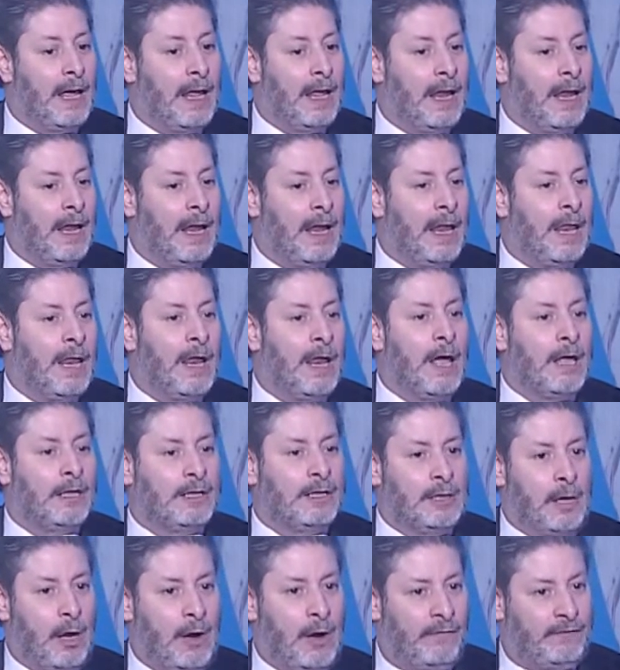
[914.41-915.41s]
A
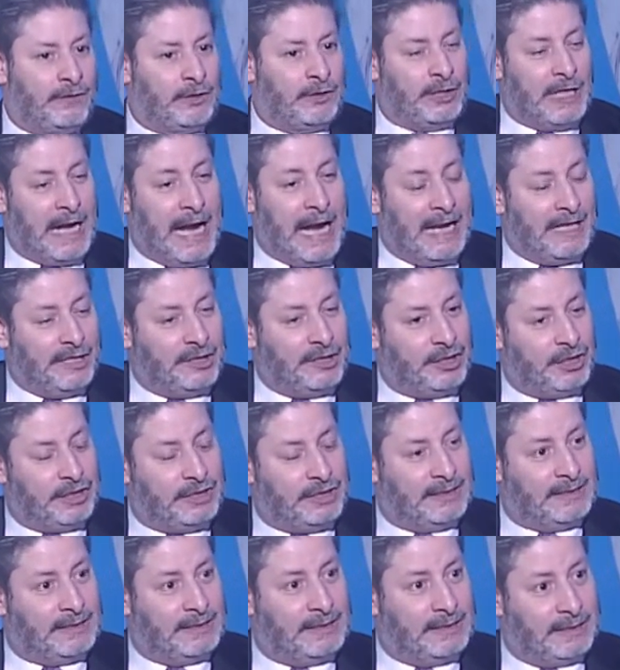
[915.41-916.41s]
lot of
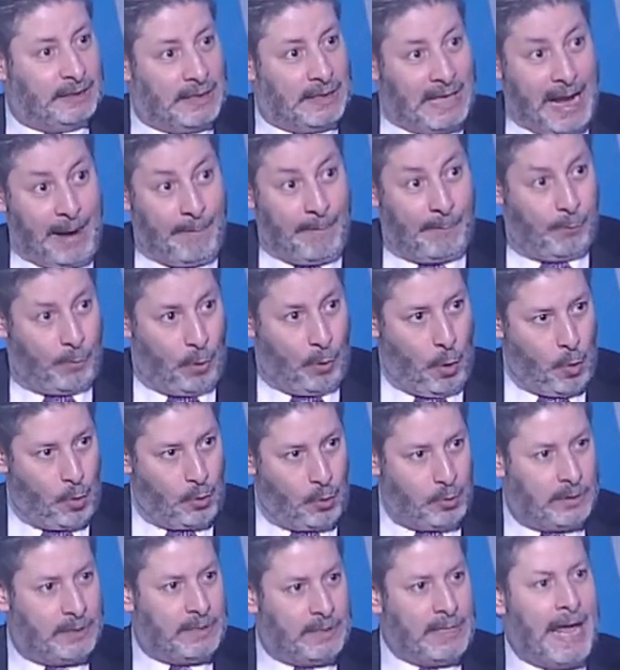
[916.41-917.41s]
challenges
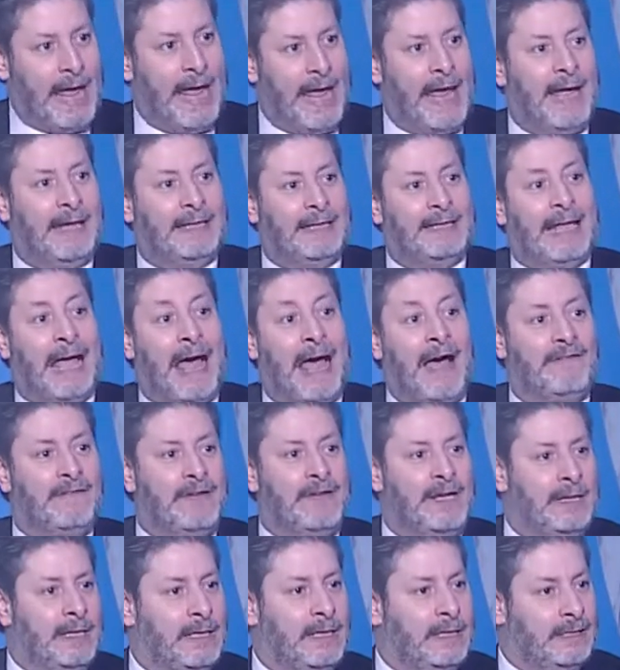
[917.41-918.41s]
abroad and
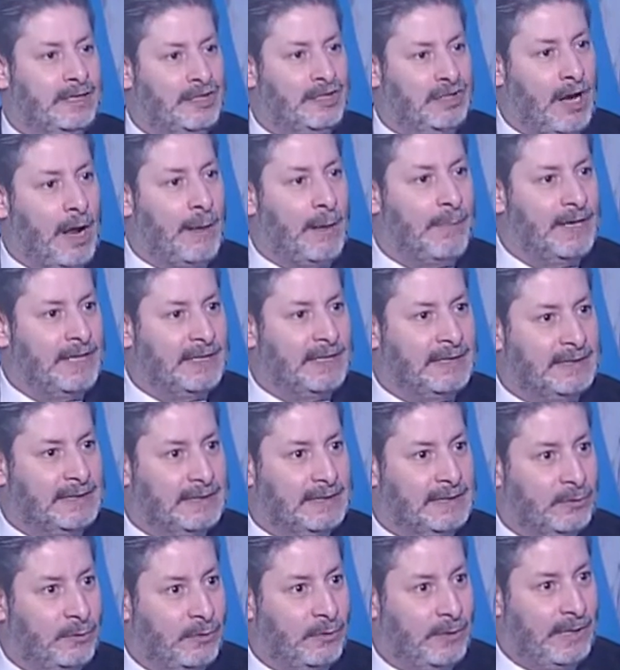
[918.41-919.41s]
having
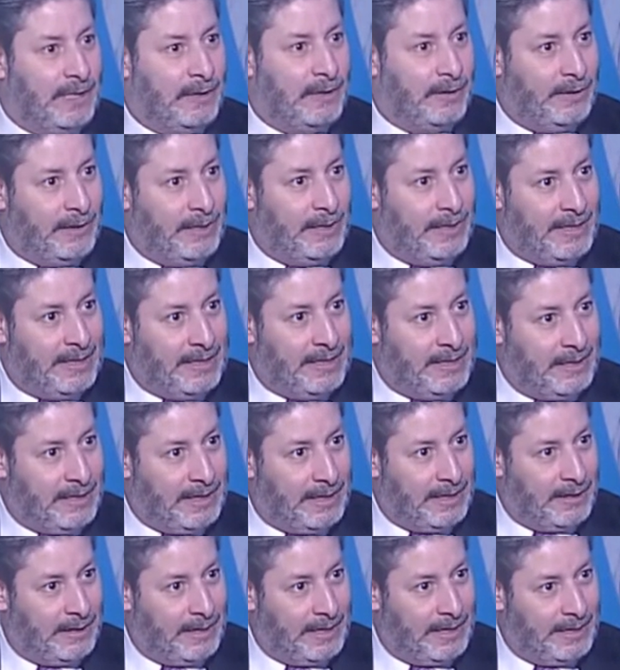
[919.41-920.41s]
troubles in
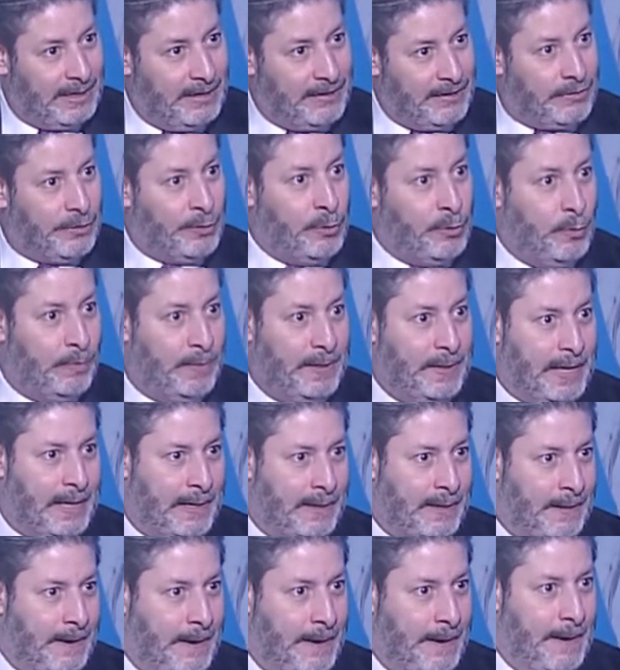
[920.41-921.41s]
Ethiopia
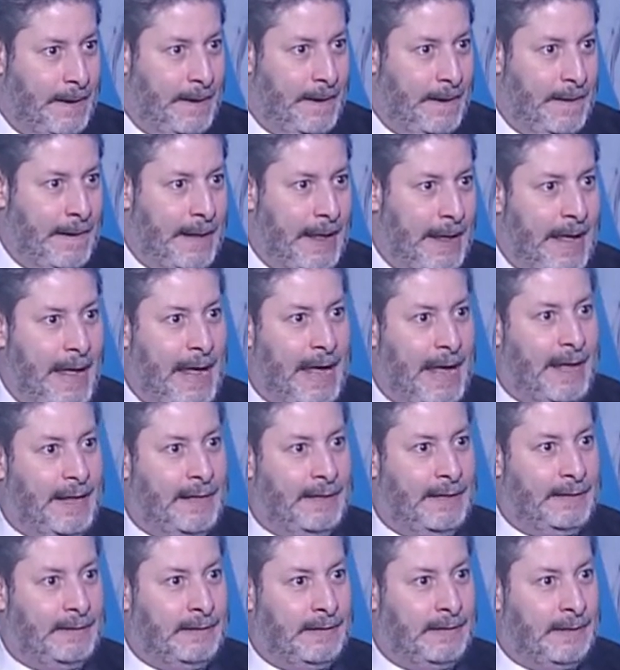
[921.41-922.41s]

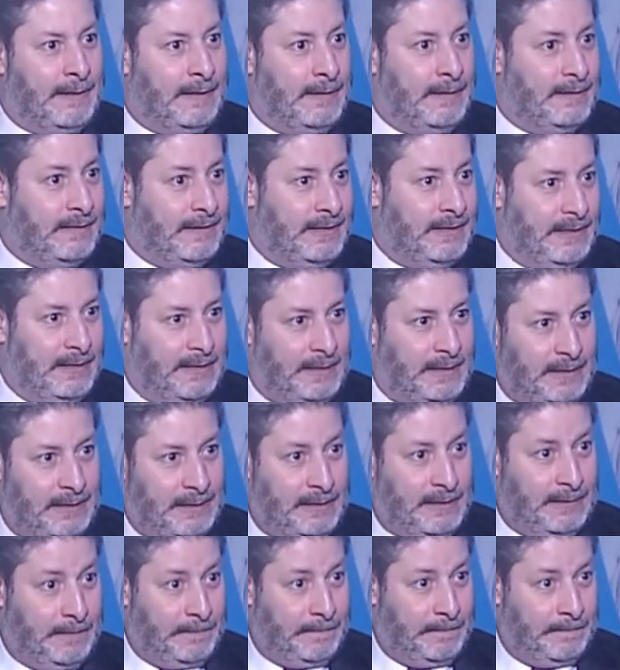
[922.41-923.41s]
and
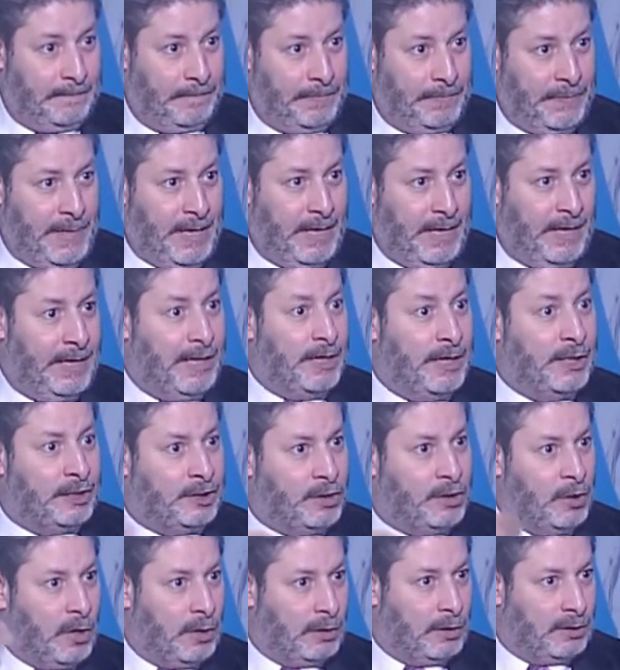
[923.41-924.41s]
the
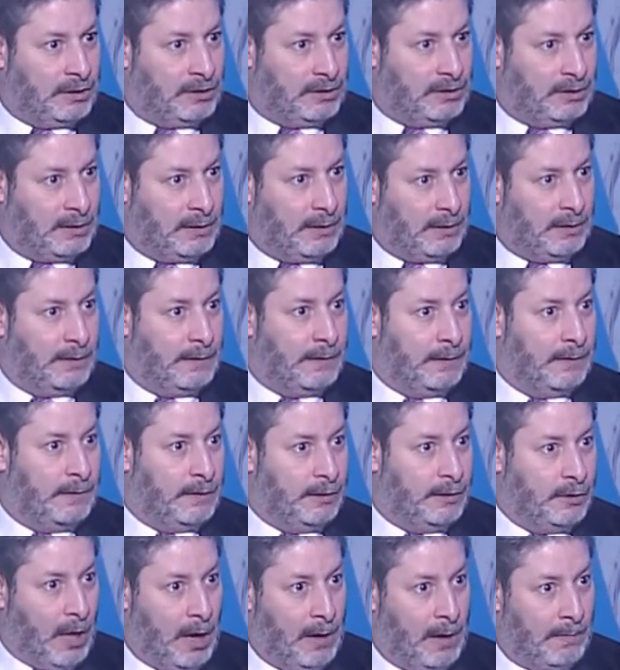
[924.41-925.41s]
Renaissance
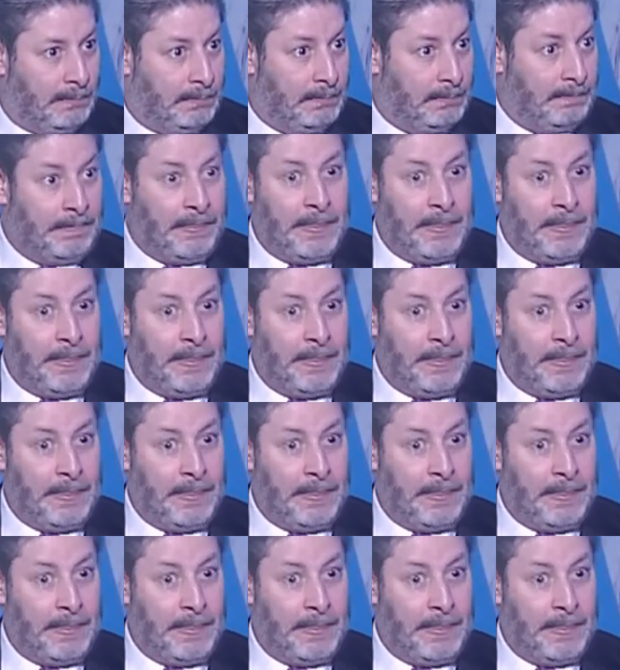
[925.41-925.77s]
dam